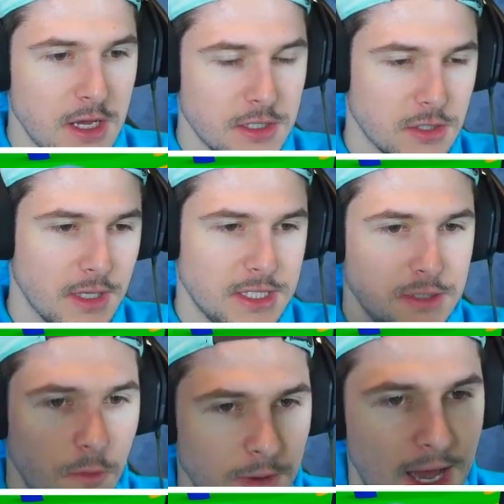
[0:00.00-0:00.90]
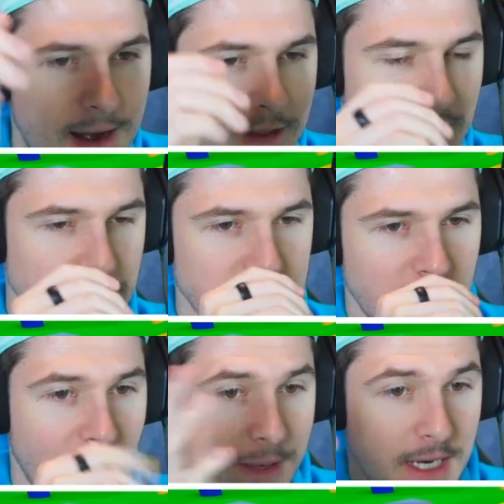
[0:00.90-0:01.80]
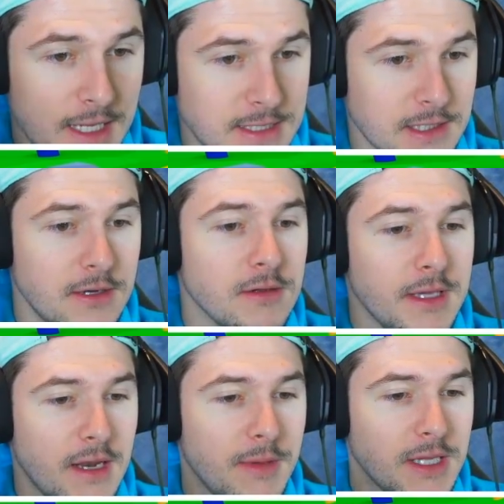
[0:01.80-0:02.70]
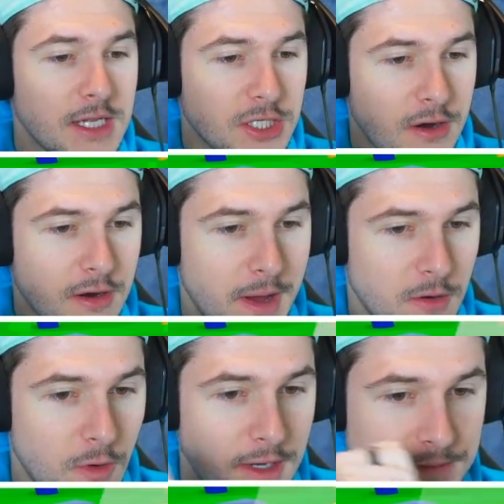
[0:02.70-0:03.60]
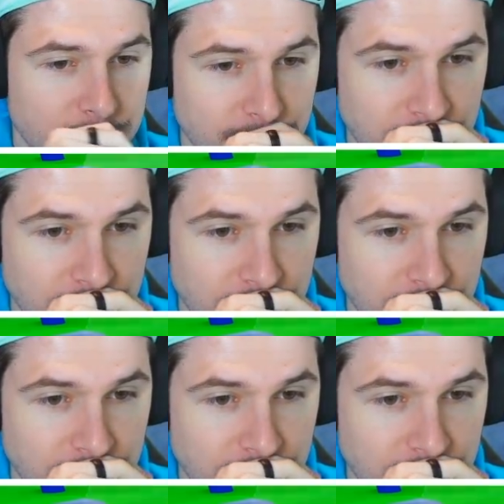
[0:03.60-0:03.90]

So let's see what we got out of this. I mean, it's literally going to be a legendary no matter what.